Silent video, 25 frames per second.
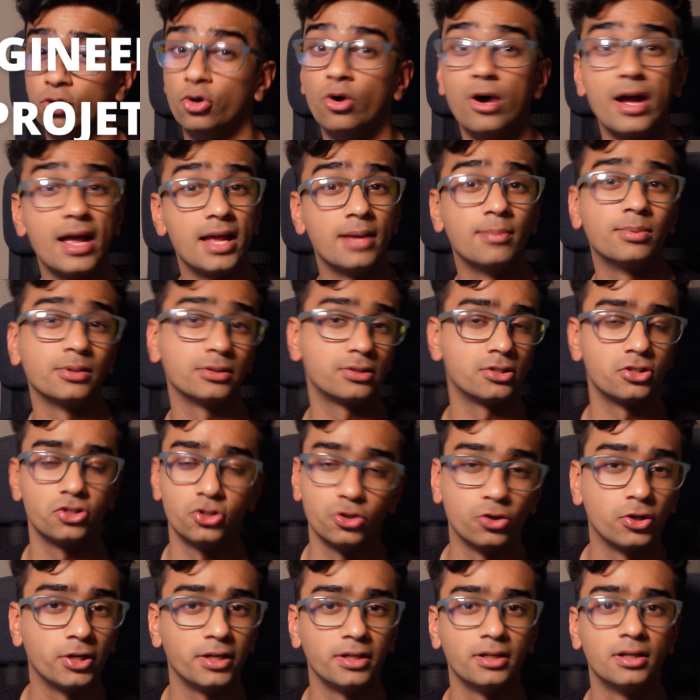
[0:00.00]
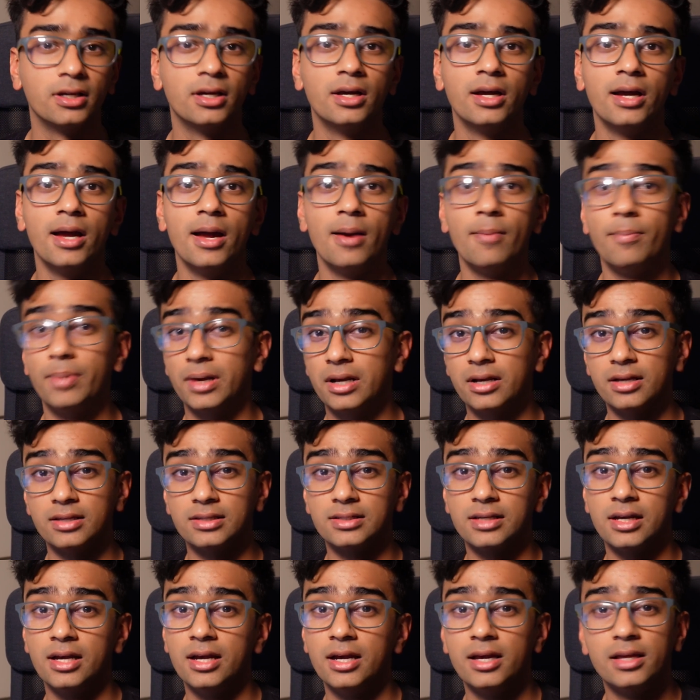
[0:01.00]
you're able to join.
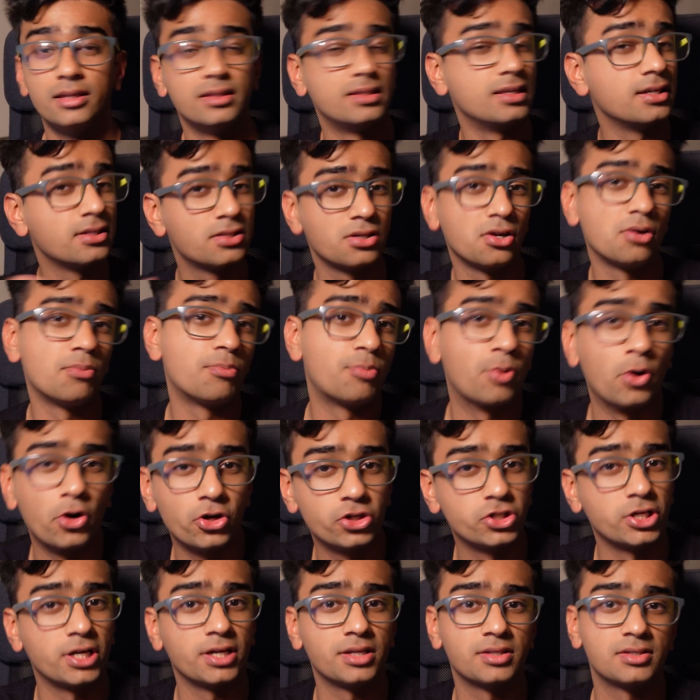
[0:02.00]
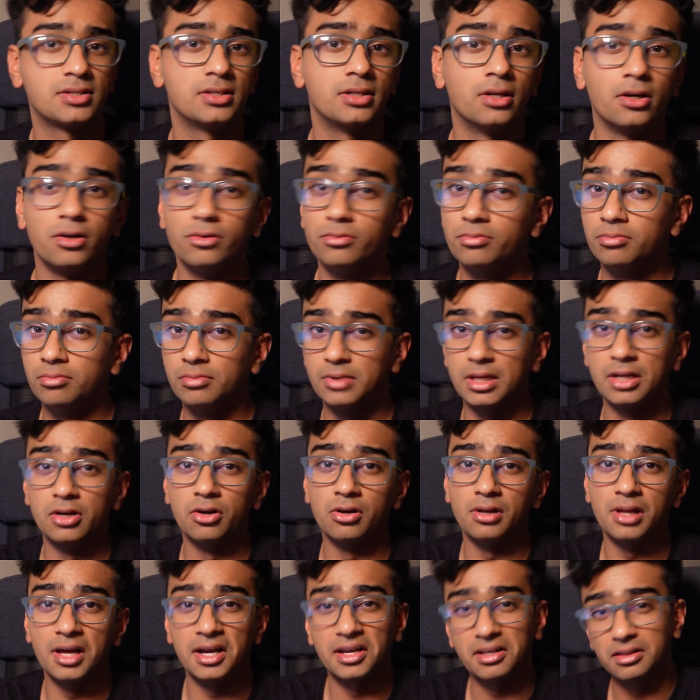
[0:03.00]
Because these aren't projects, you know, they're
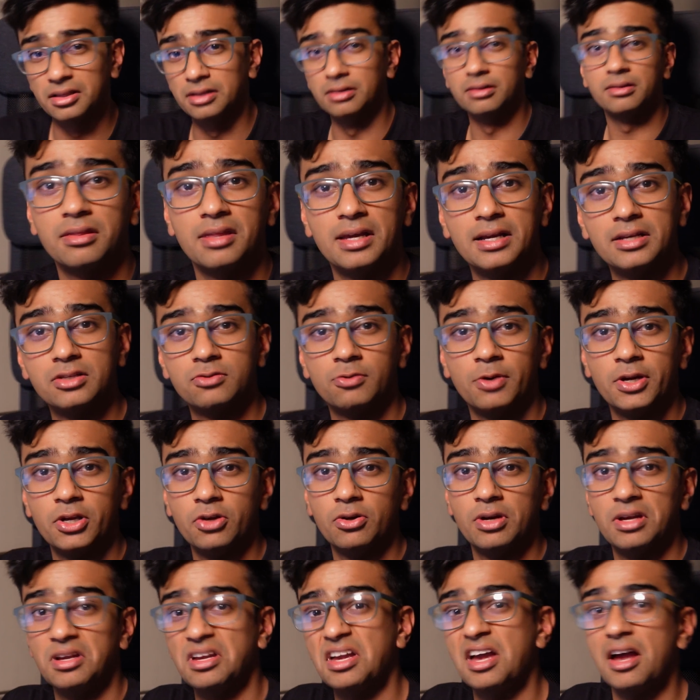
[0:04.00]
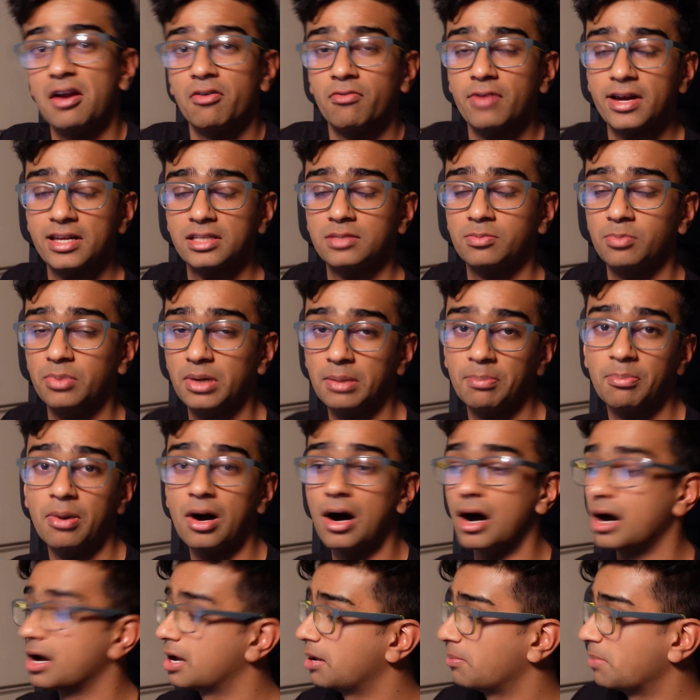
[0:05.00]
not like little things where you can get a Raspberry
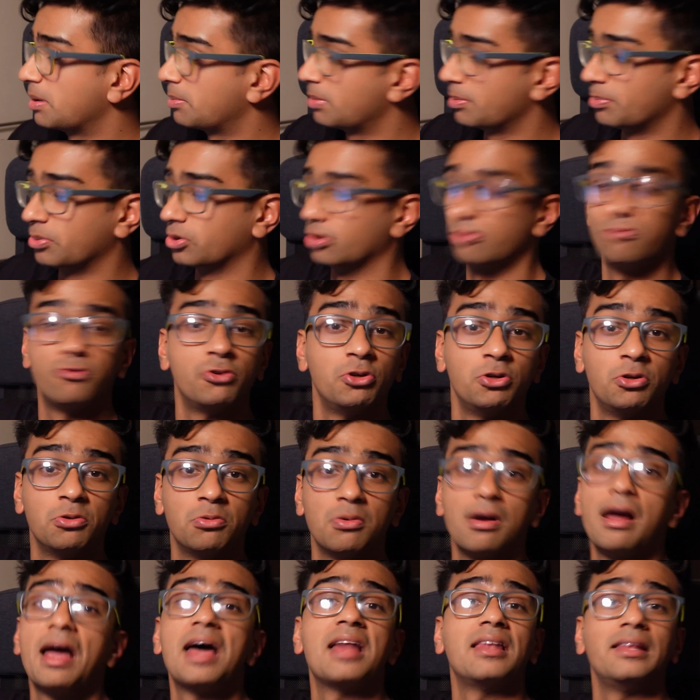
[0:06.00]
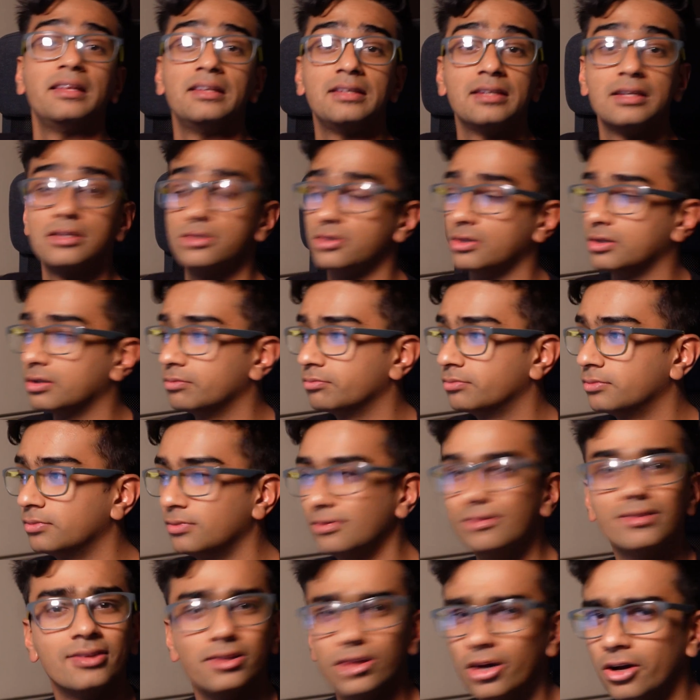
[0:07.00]
Pi, maybe put a few LEDs on them.
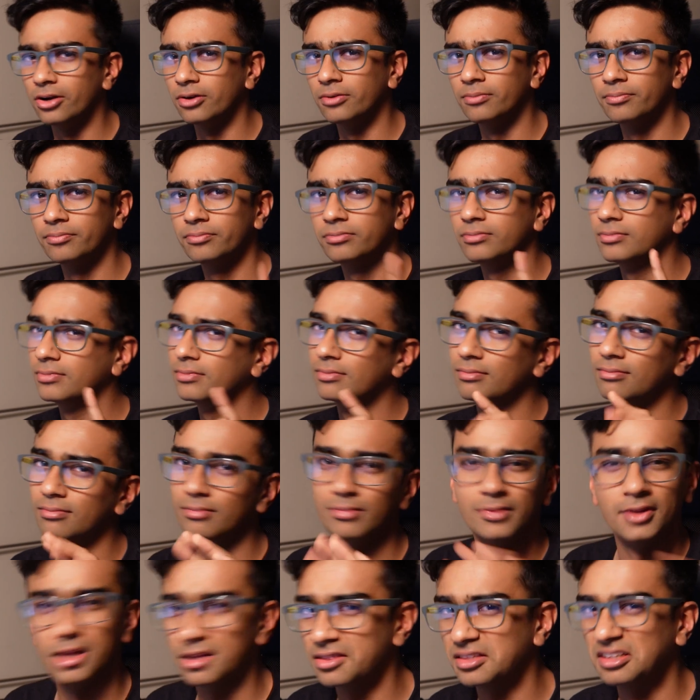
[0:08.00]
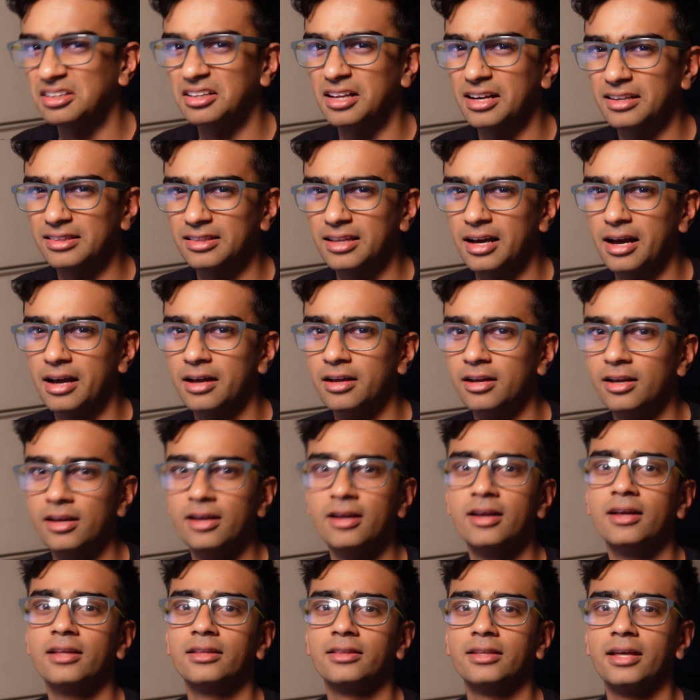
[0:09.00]
No, nothing like that.
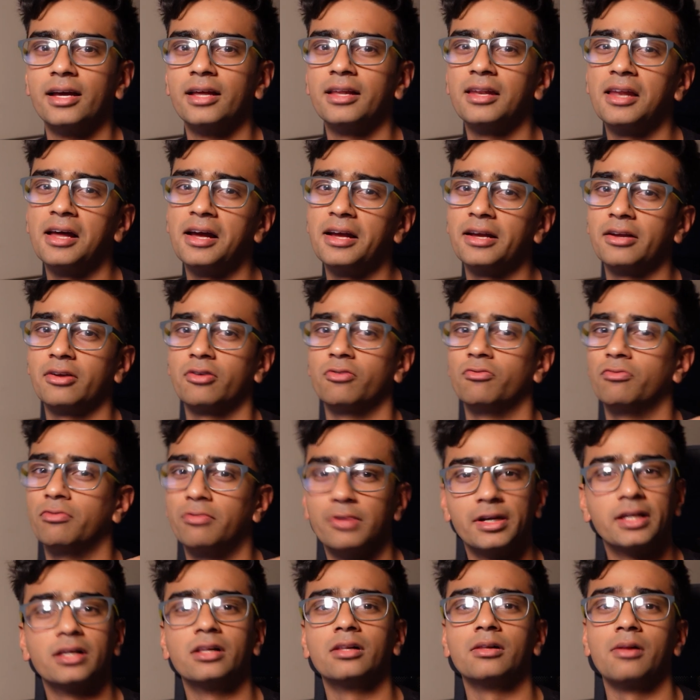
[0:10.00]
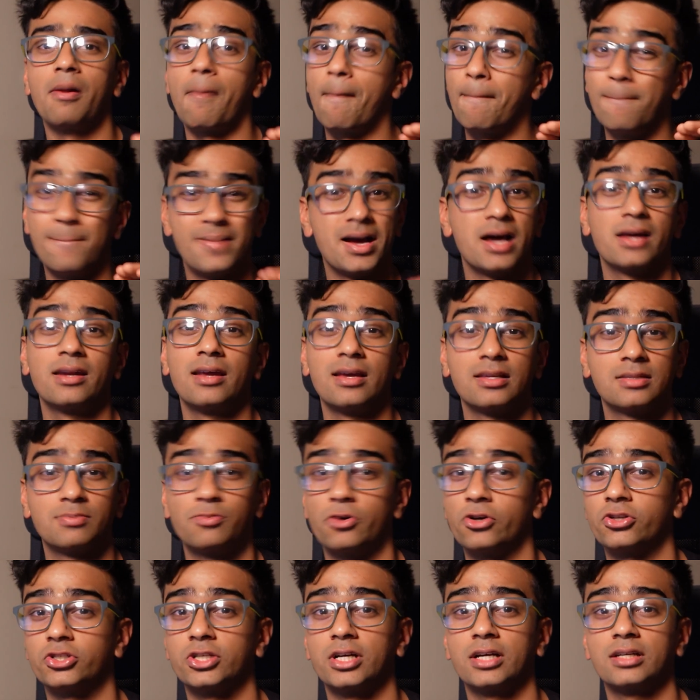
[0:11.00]
They're like real badass
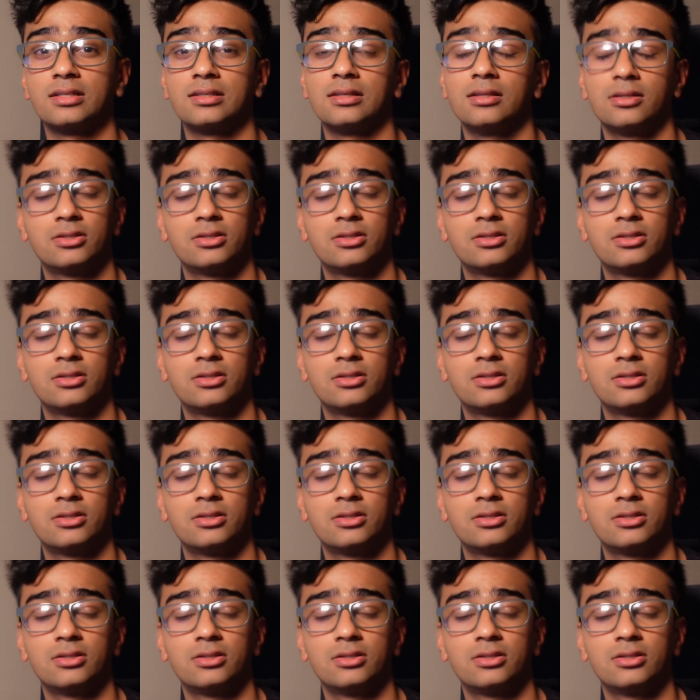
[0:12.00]
projects.